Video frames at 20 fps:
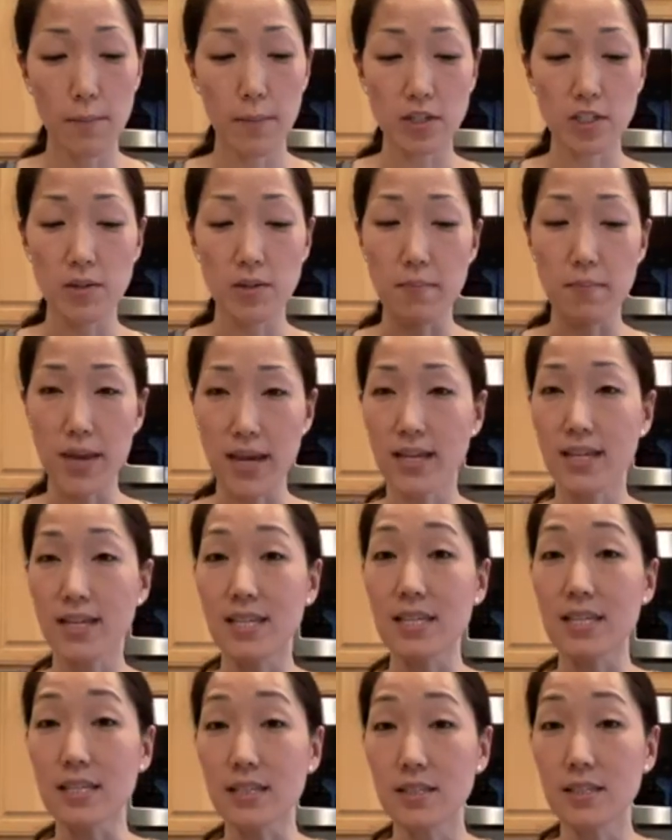but to make
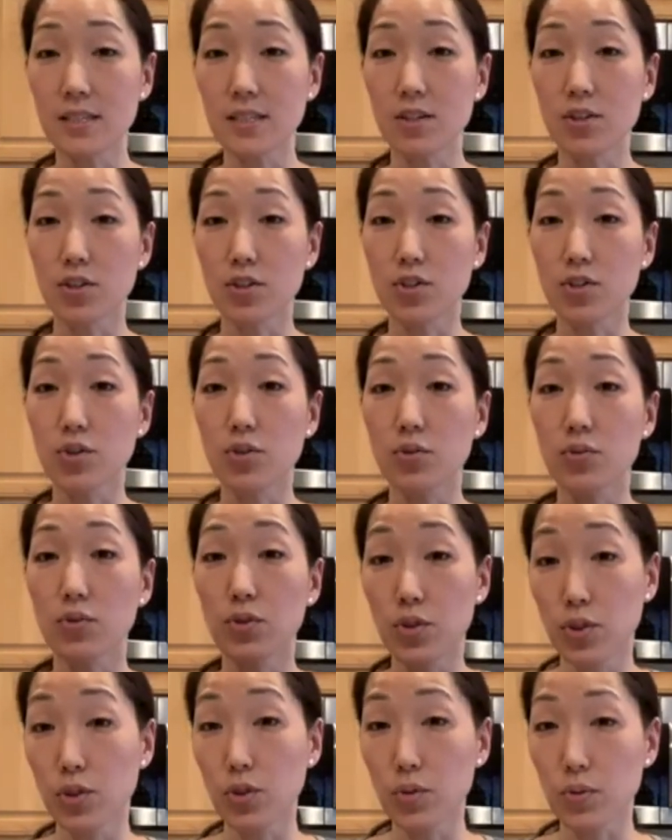it easier to
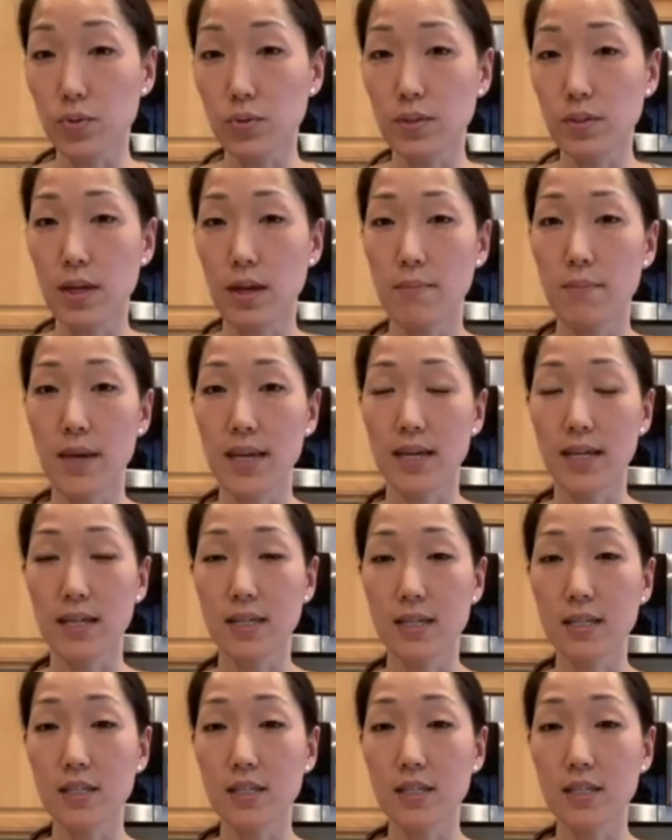use and make it